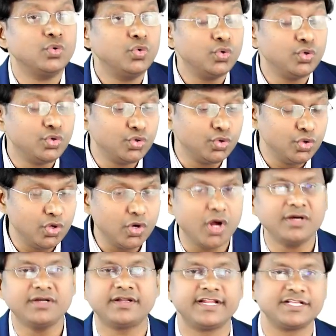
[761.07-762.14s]
who do
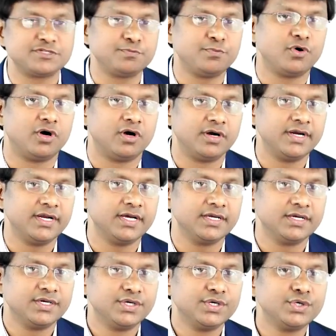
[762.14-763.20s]
not respond
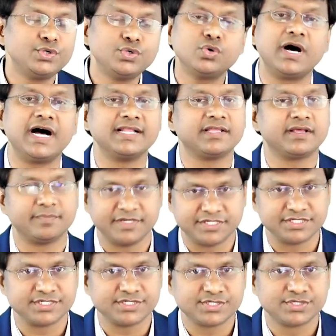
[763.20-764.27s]
to other
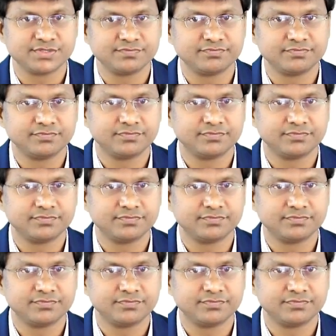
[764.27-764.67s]
measures.